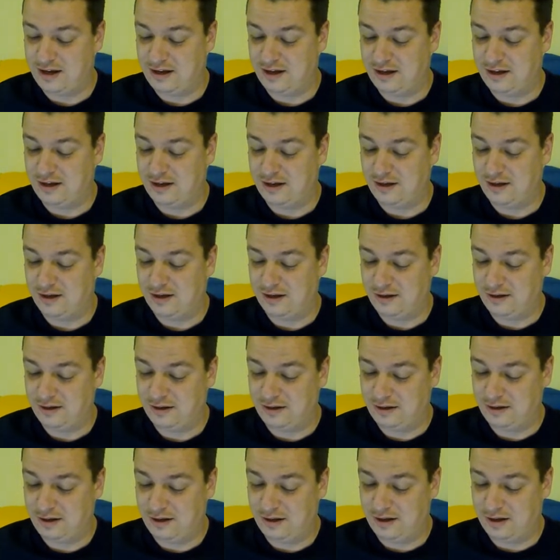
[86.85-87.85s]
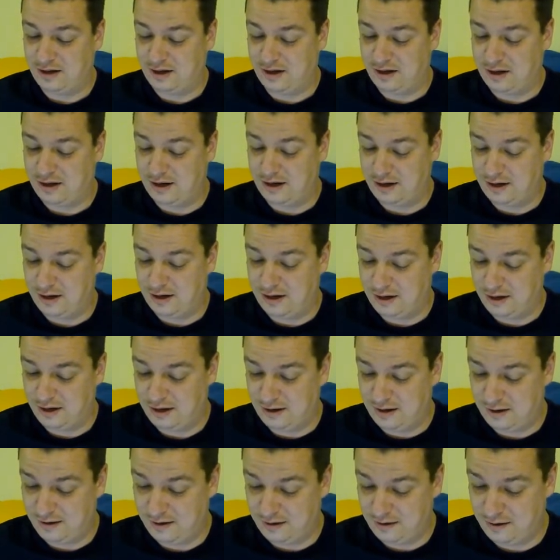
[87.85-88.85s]

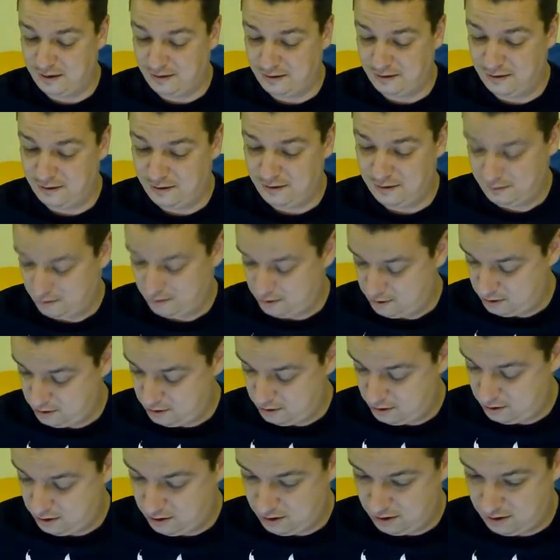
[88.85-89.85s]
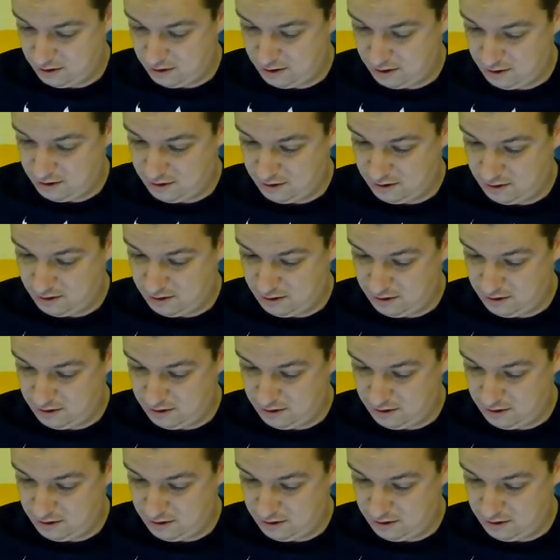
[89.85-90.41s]
(silence)